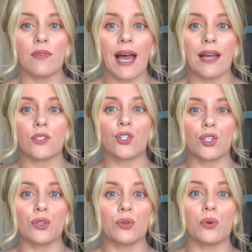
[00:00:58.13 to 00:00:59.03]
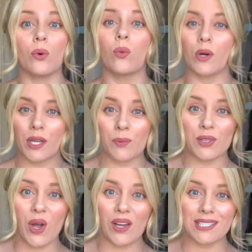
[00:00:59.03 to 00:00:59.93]
that to working
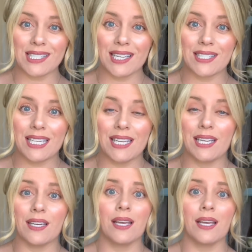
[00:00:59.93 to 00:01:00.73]
with cotton sateen.